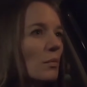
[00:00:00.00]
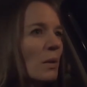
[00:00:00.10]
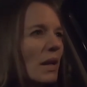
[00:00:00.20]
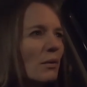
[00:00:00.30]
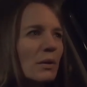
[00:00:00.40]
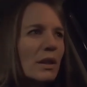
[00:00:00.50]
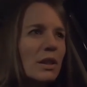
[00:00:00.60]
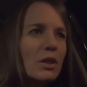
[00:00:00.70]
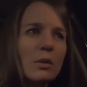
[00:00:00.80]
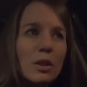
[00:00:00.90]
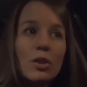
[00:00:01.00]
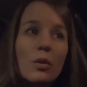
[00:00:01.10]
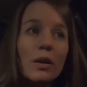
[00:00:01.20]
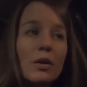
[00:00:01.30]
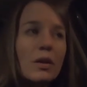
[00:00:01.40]
but I really do
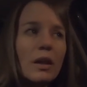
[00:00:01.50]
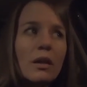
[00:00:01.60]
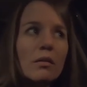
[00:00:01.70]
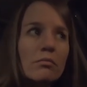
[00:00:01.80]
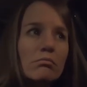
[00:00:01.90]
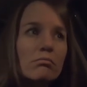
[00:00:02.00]
enjoy cooking